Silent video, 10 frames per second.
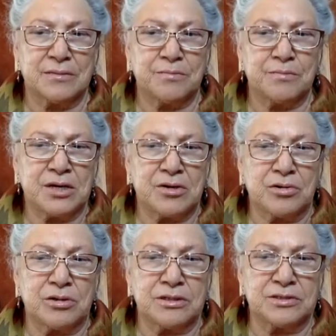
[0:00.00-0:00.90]

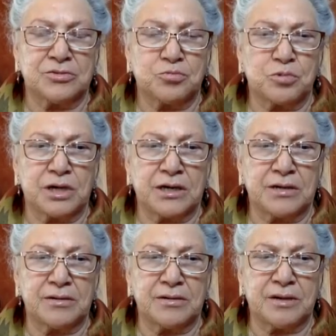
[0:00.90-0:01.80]
Because
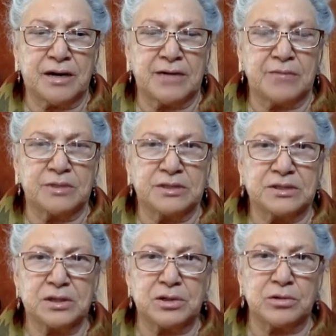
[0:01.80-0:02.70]
when I was
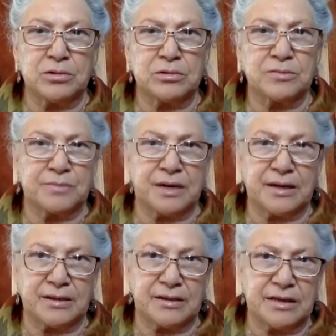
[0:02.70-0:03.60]
told
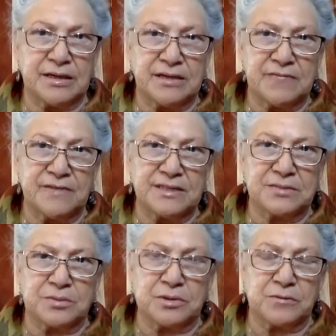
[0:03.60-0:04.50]
by an
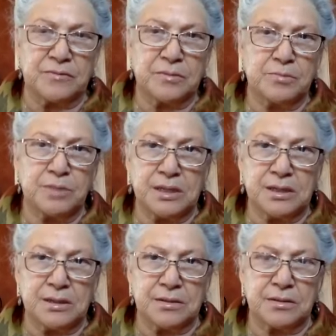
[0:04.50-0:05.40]
invisible
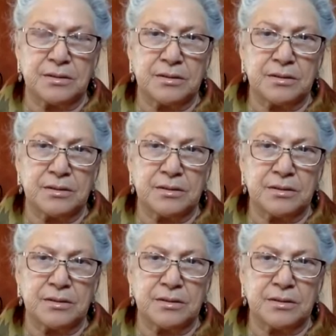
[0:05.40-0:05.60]
being